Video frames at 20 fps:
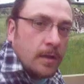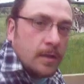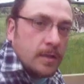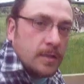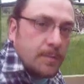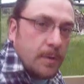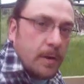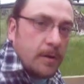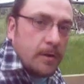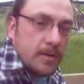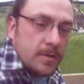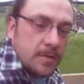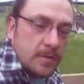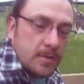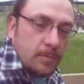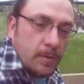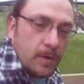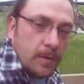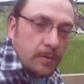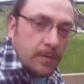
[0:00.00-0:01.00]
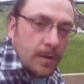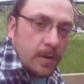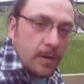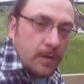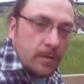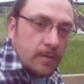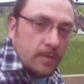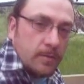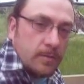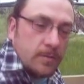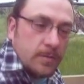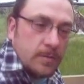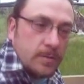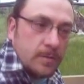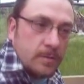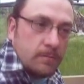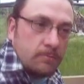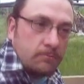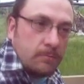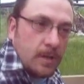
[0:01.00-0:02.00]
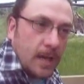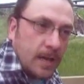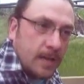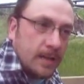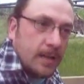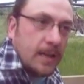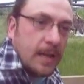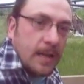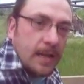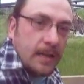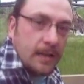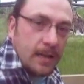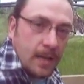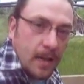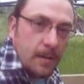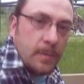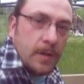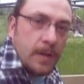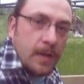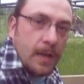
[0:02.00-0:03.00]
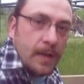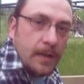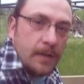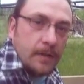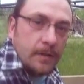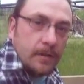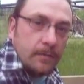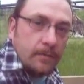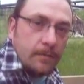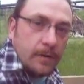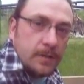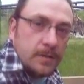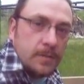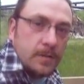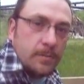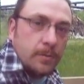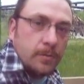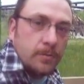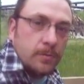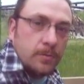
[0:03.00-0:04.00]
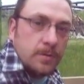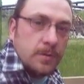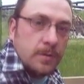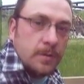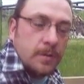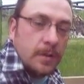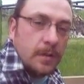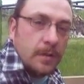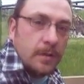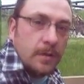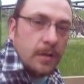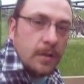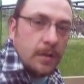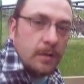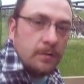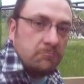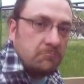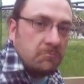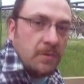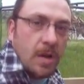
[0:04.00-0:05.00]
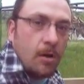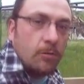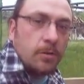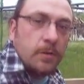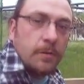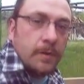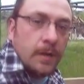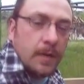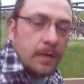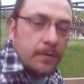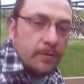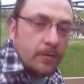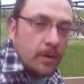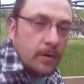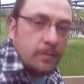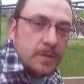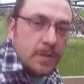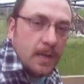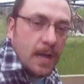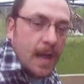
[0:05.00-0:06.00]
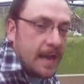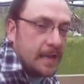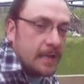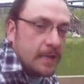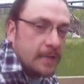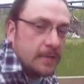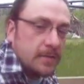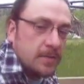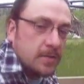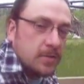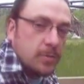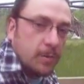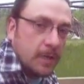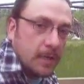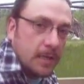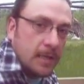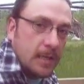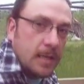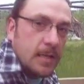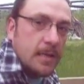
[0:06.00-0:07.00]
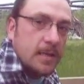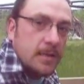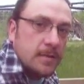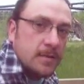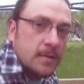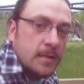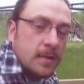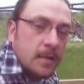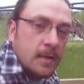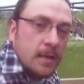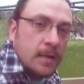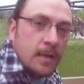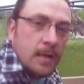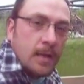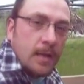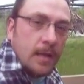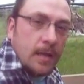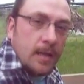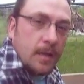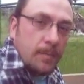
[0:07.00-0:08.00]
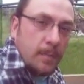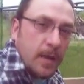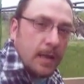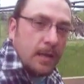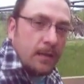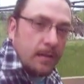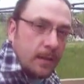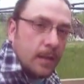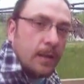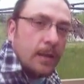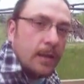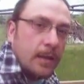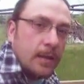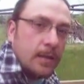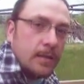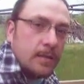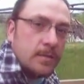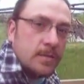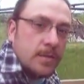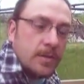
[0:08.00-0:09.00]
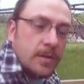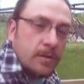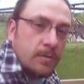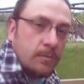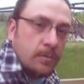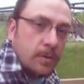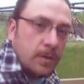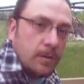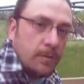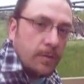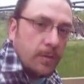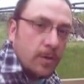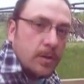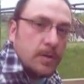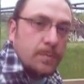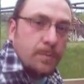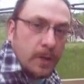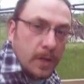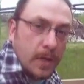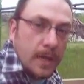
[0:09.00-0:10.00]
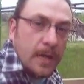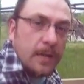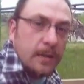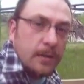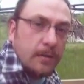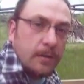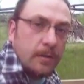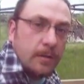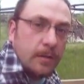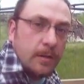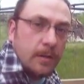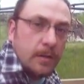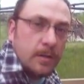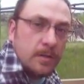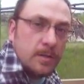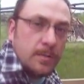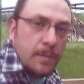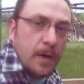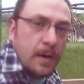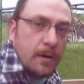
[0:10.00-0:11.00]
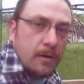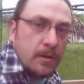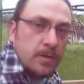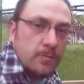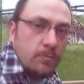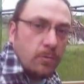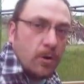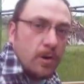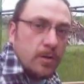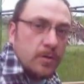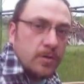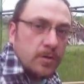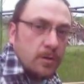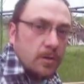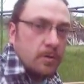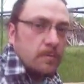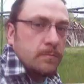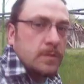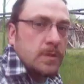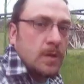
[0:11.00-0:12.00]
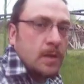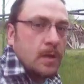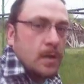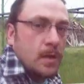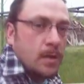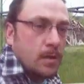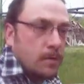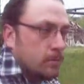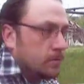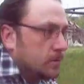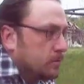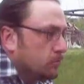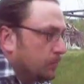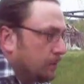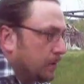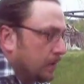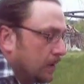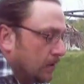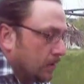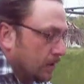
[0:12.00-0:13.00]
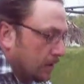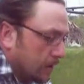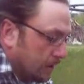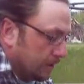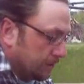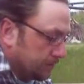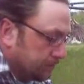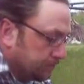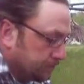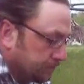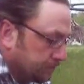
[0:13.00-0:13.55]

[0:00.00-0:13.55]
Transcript: Asparagus is one of those cut again, come again vegetables that you can cultivate for up to 18 to 20 years. The main thing is, when you first plant the asparagus rhizomes, which will be like a